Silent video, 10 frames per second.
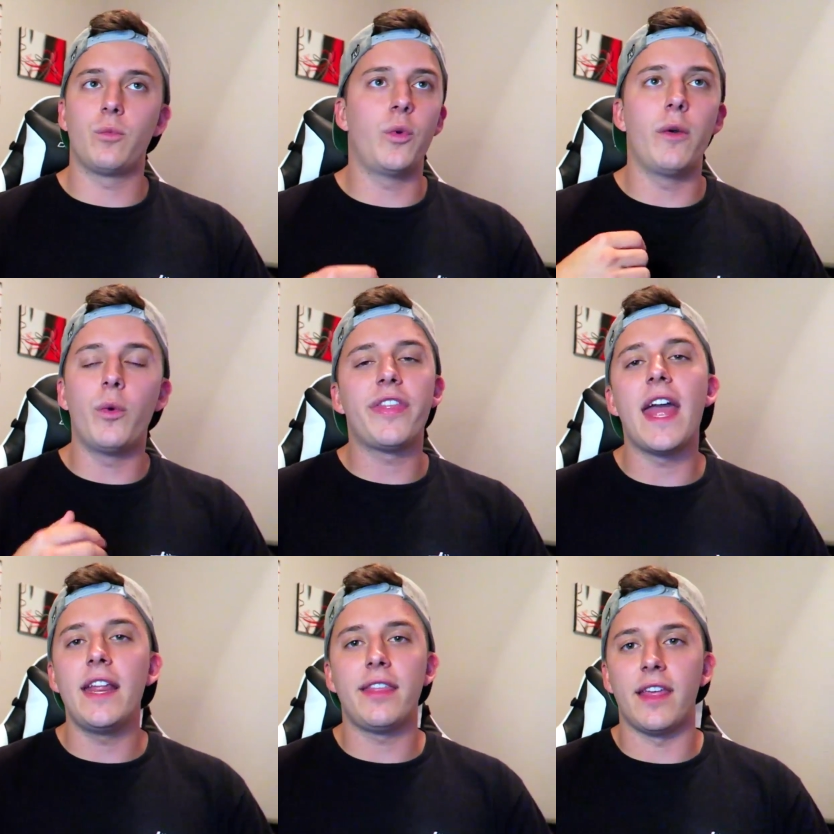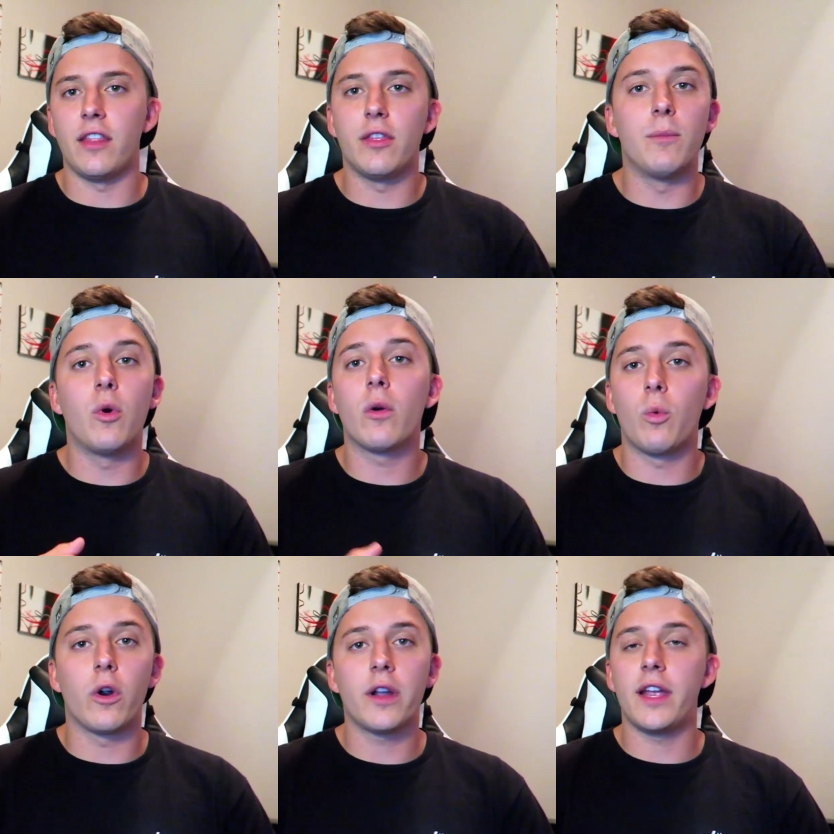with anything, the more
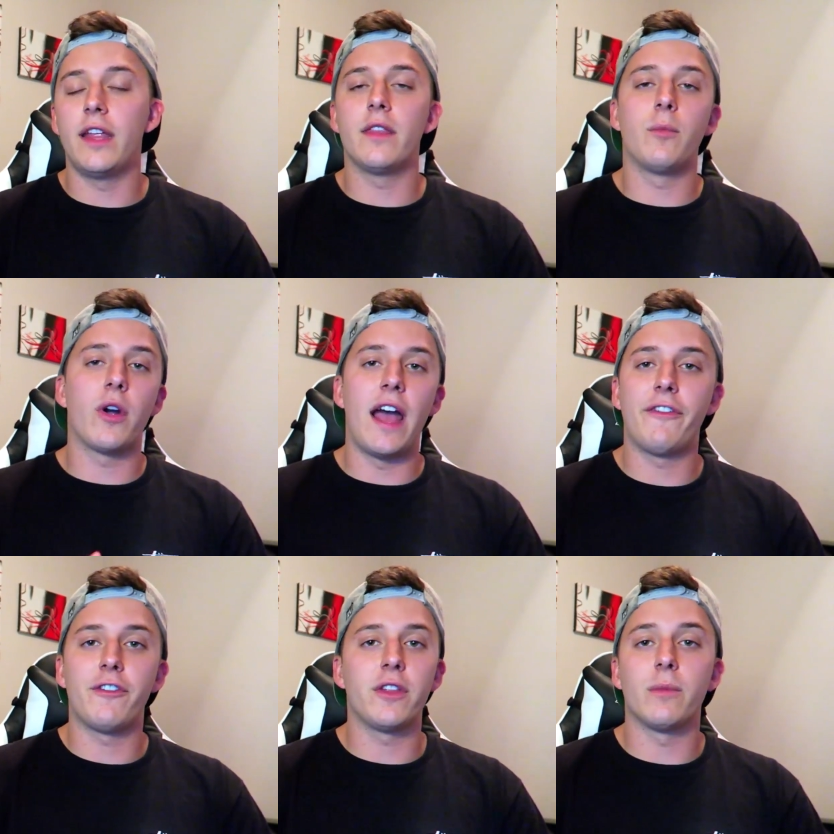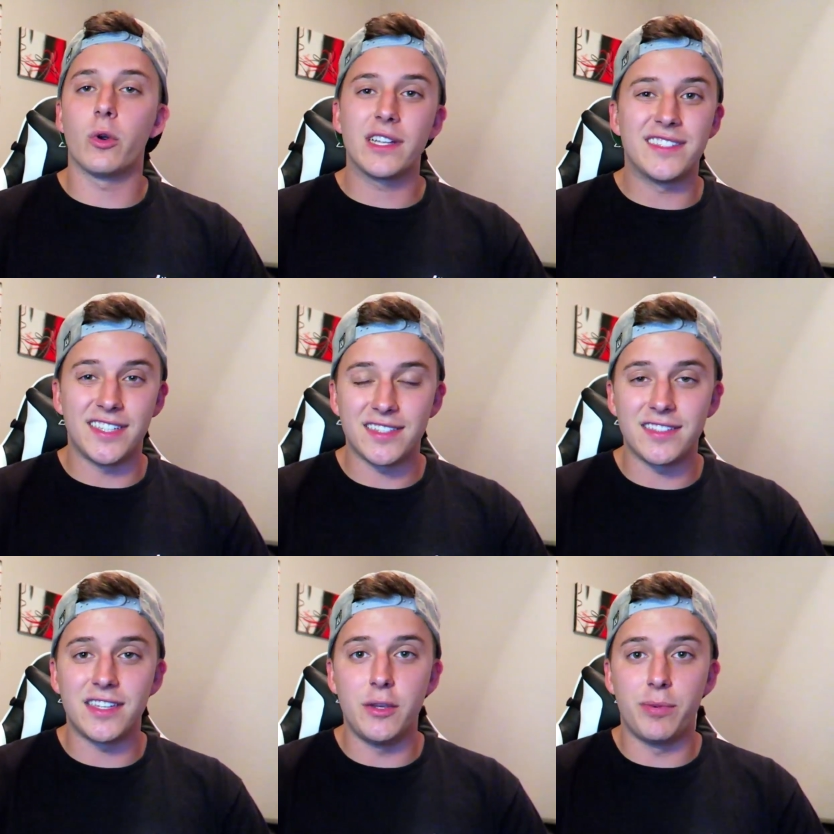work and the more effort, the more
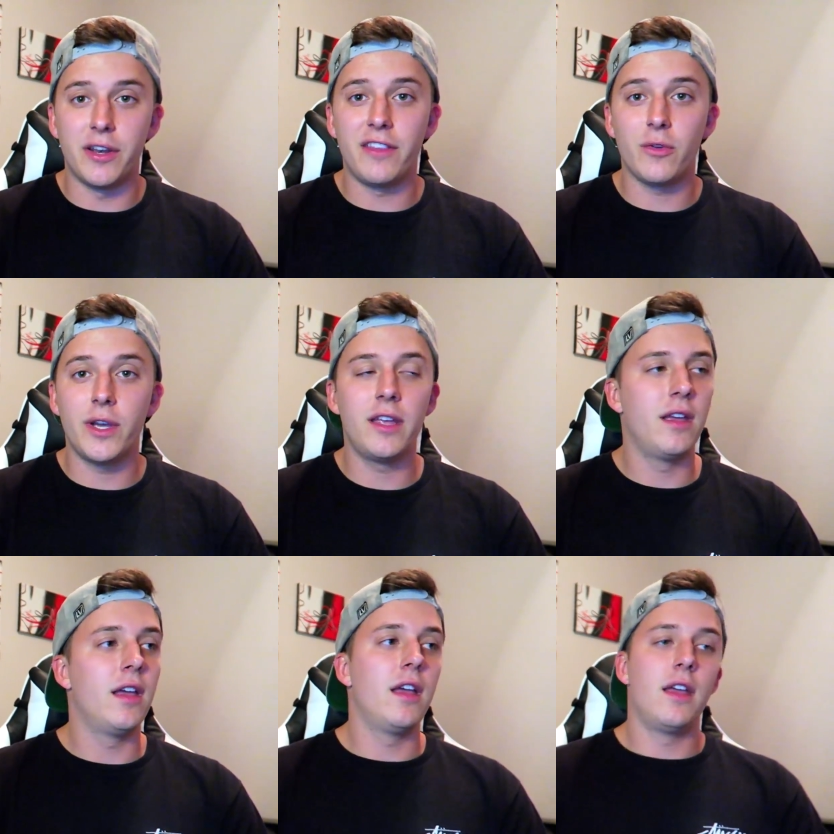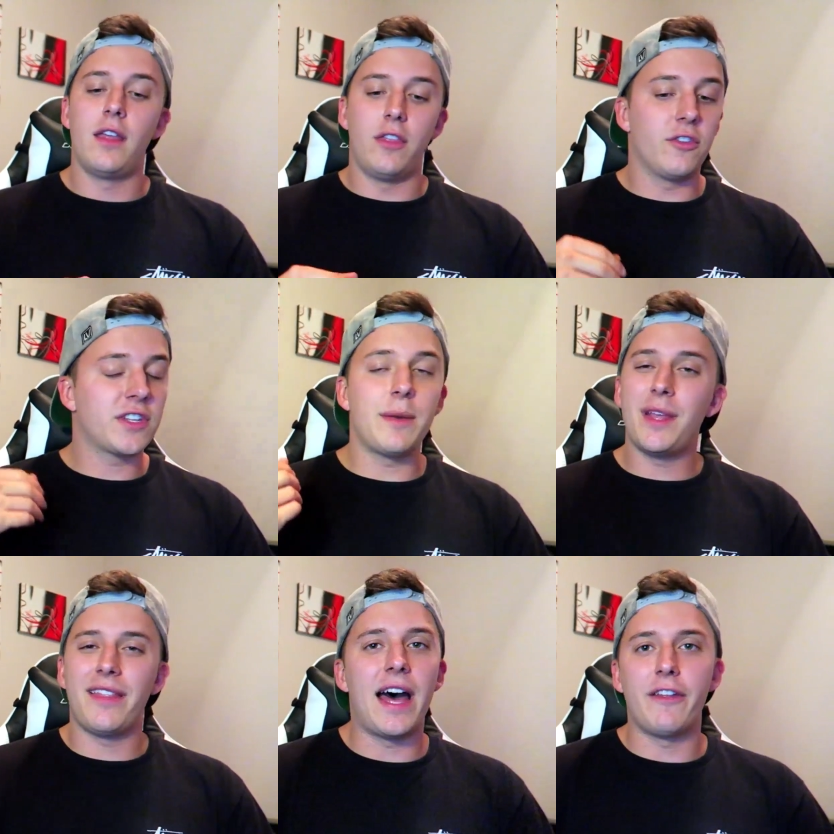consistency you put into it, there's going to
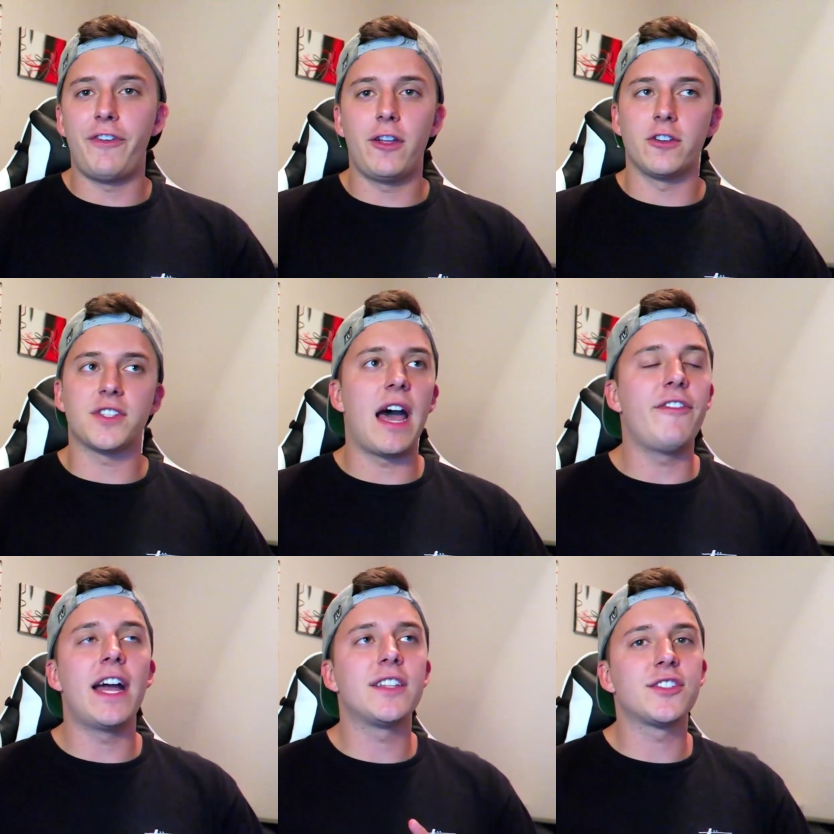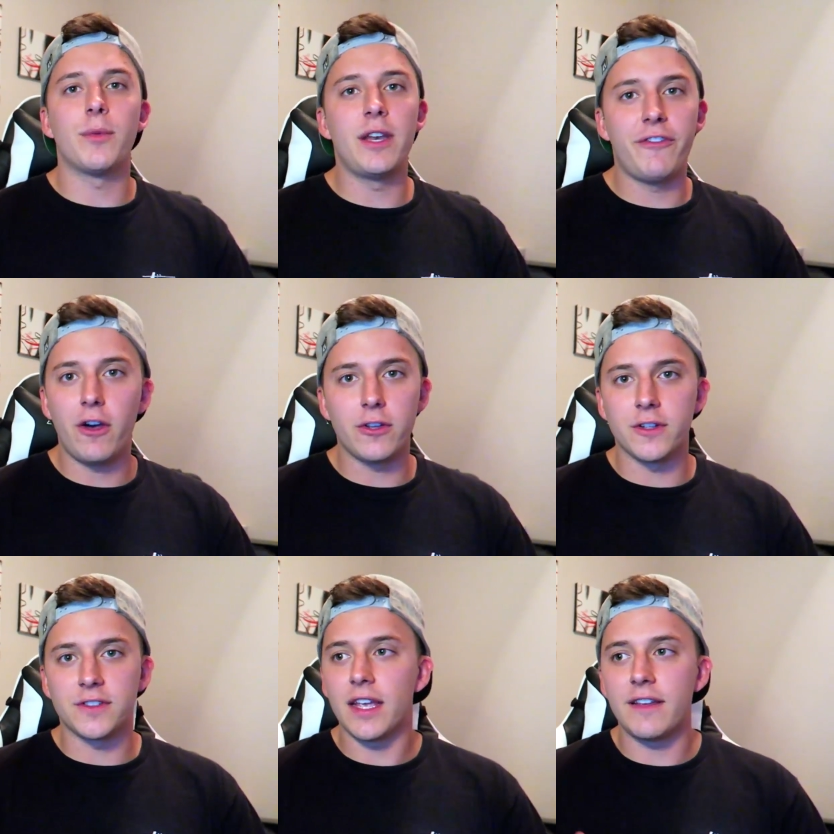be a lot of failures. I've had so many
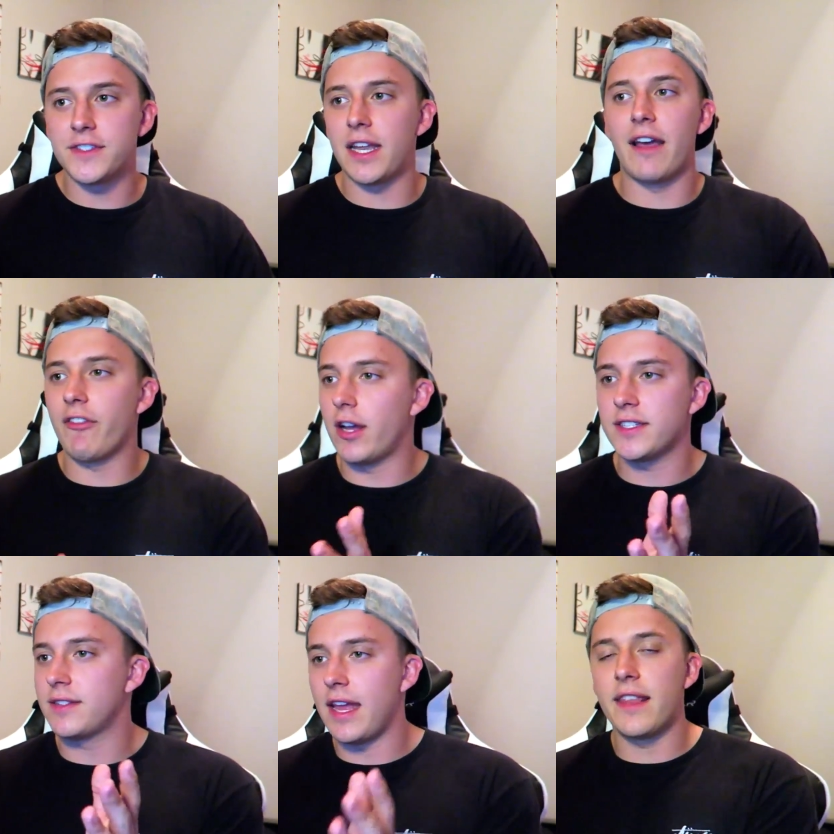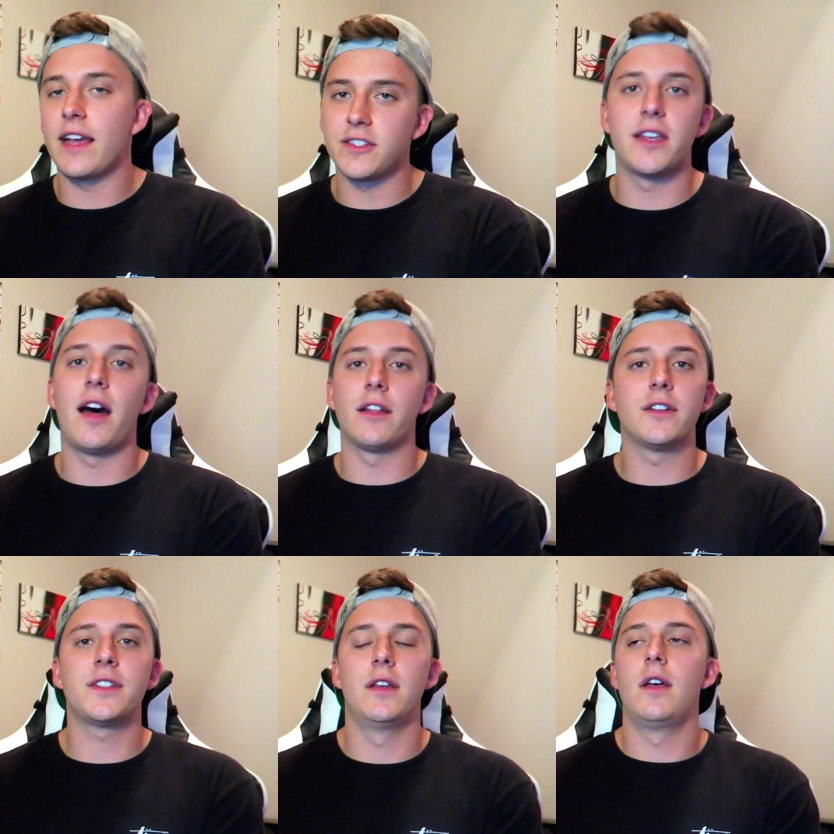failures. Like I've said, I've lost
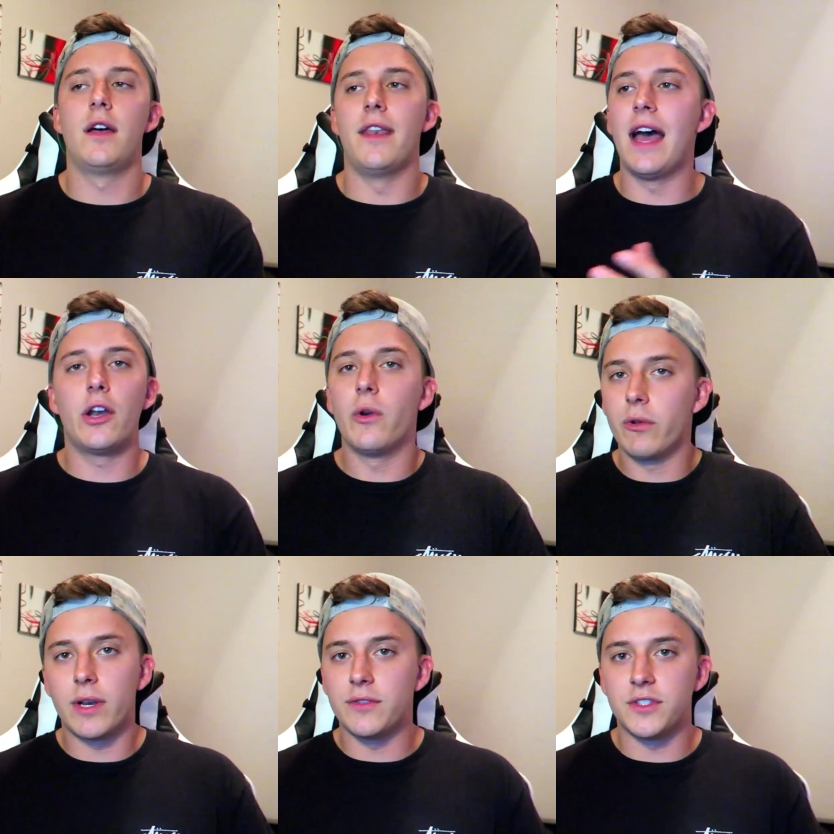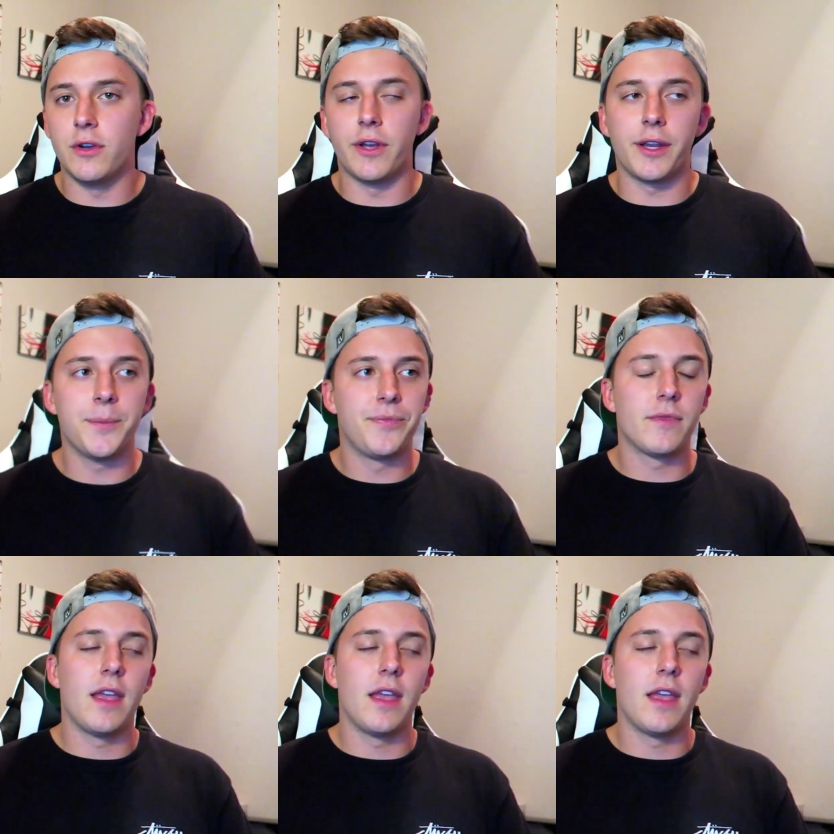$10,000 not knowing what I was doing.